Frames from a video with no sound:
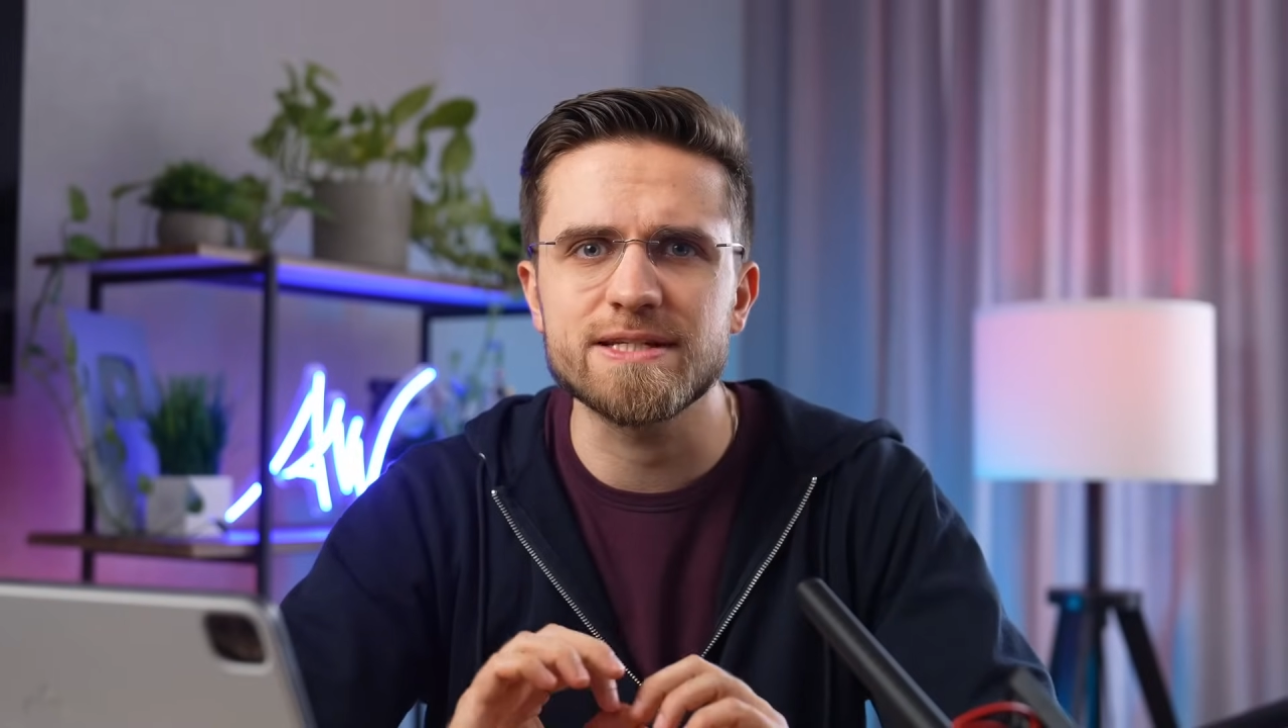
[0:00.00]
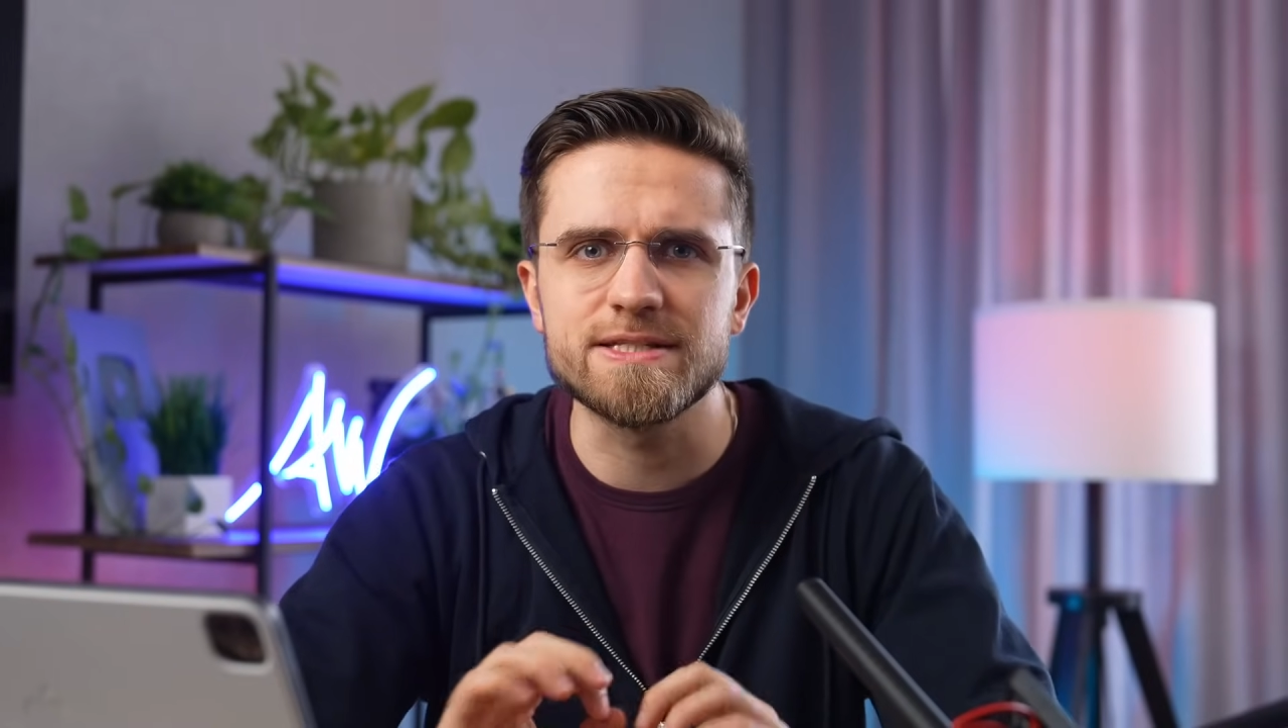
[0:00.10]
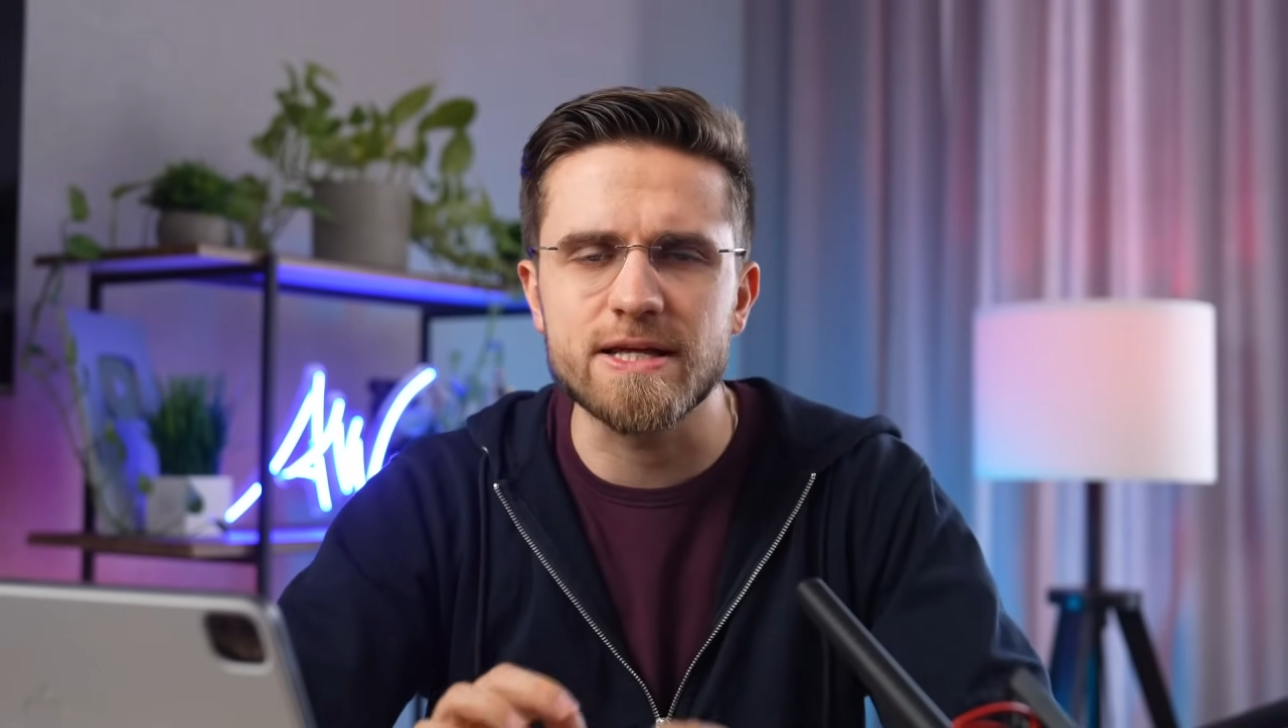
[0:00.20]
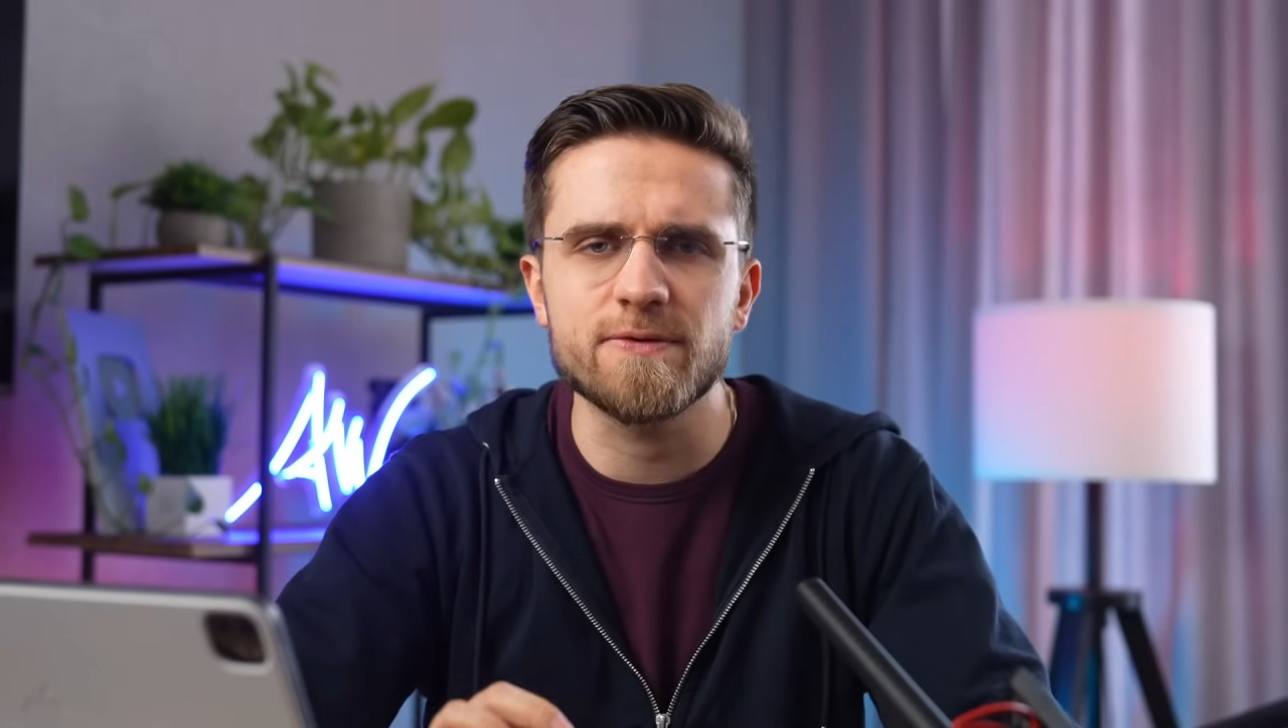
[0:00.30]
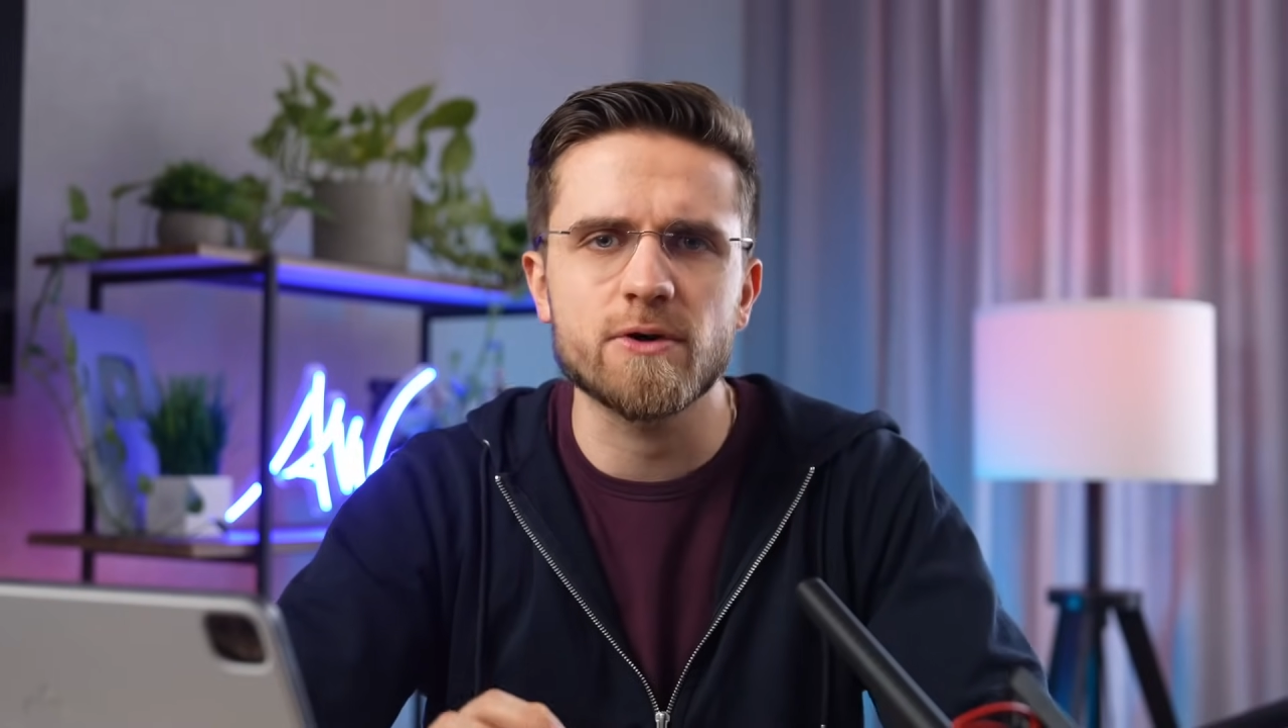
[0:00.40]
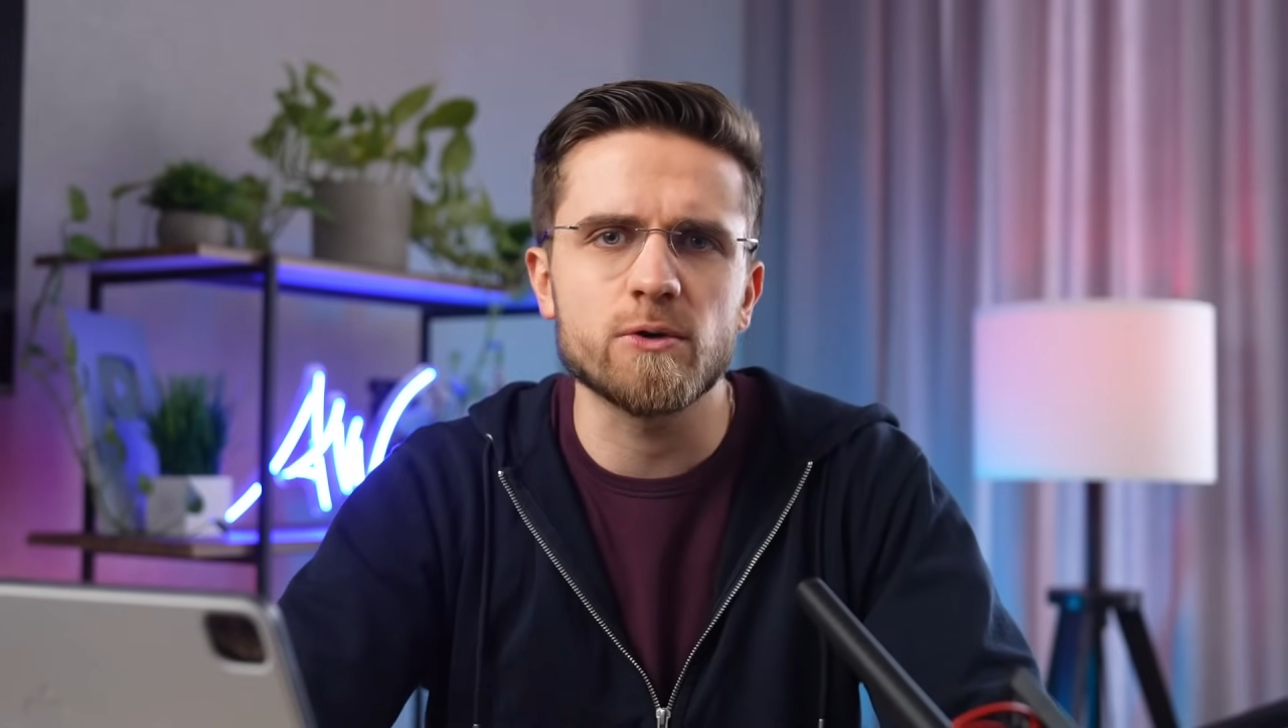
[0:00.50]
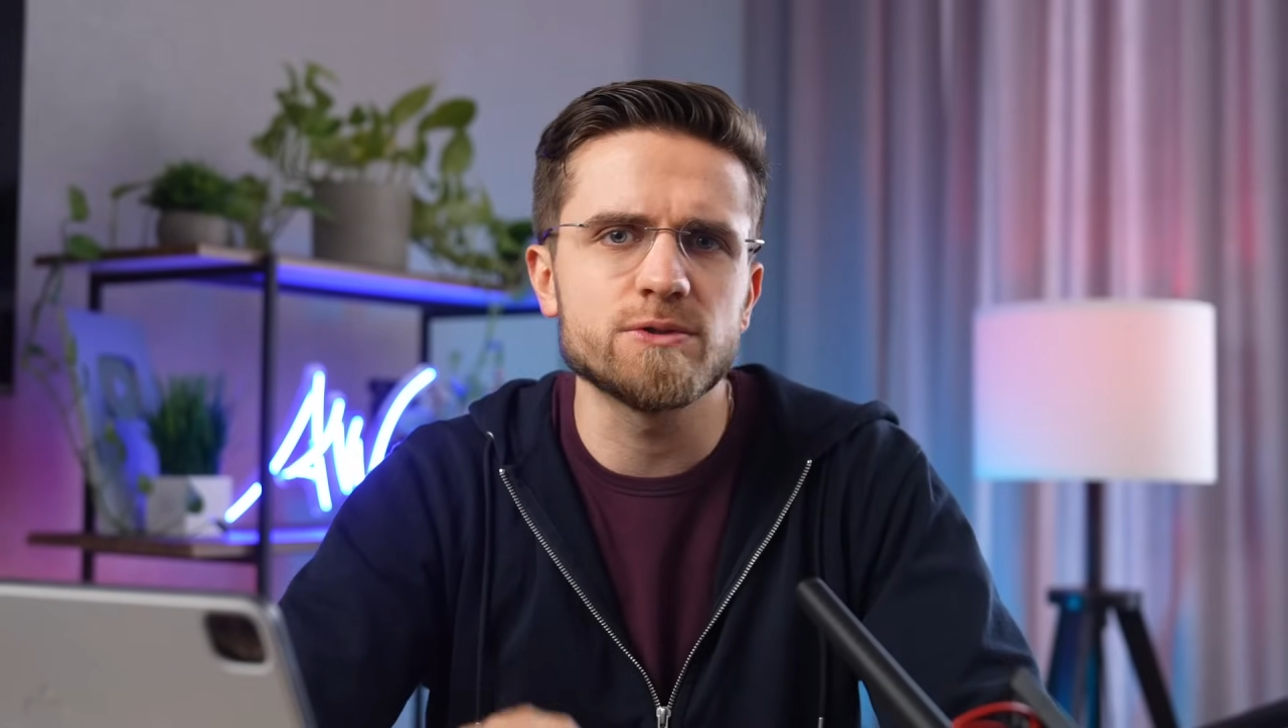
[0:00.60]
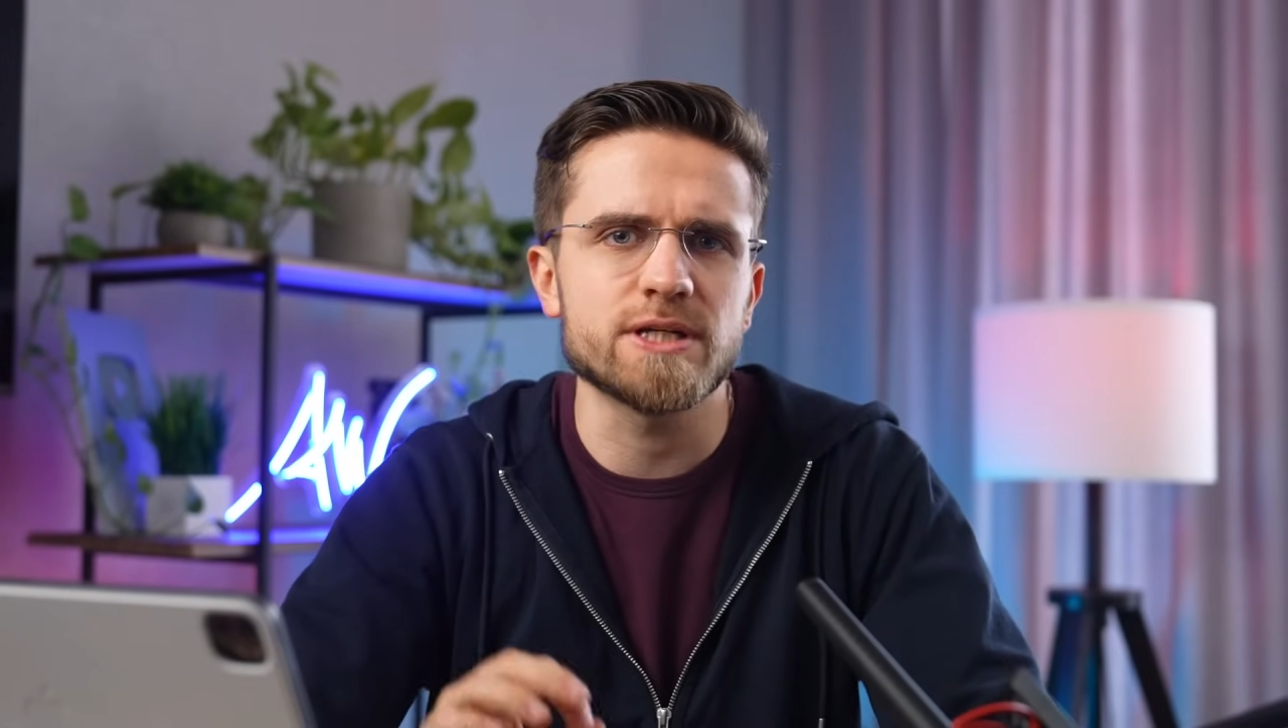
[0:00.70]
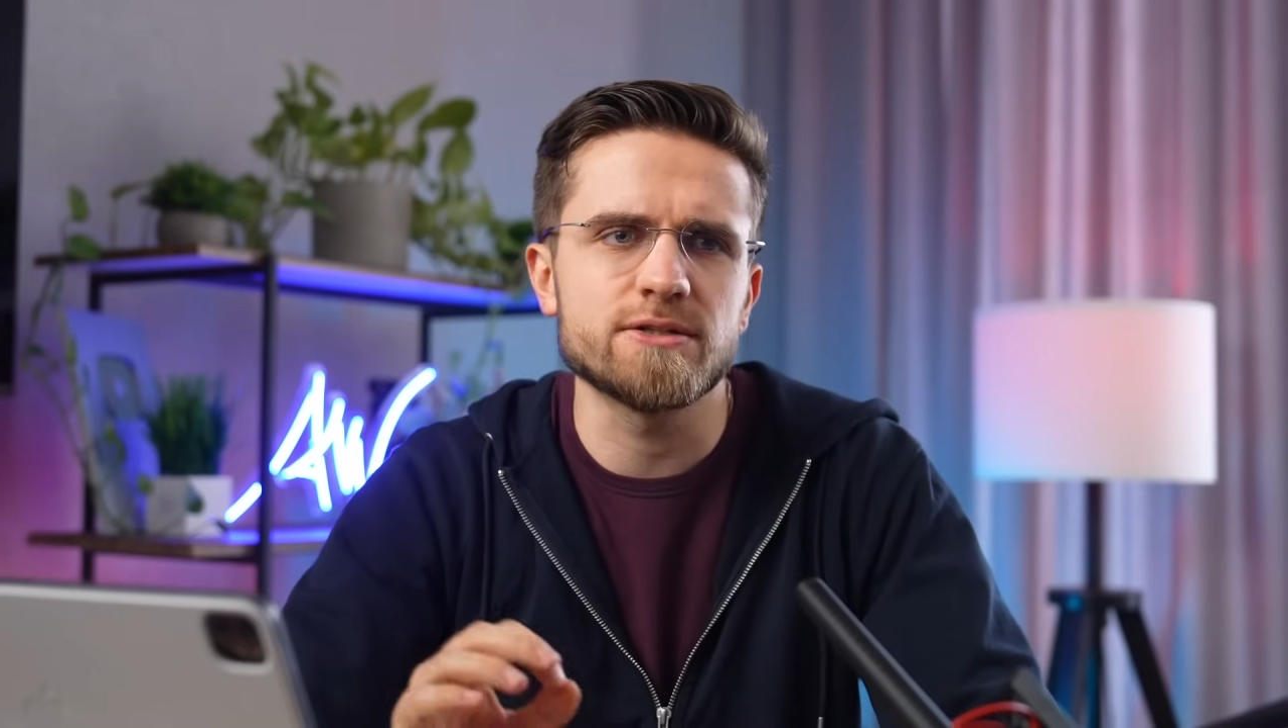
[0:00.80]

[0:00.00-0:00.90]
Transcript: difficult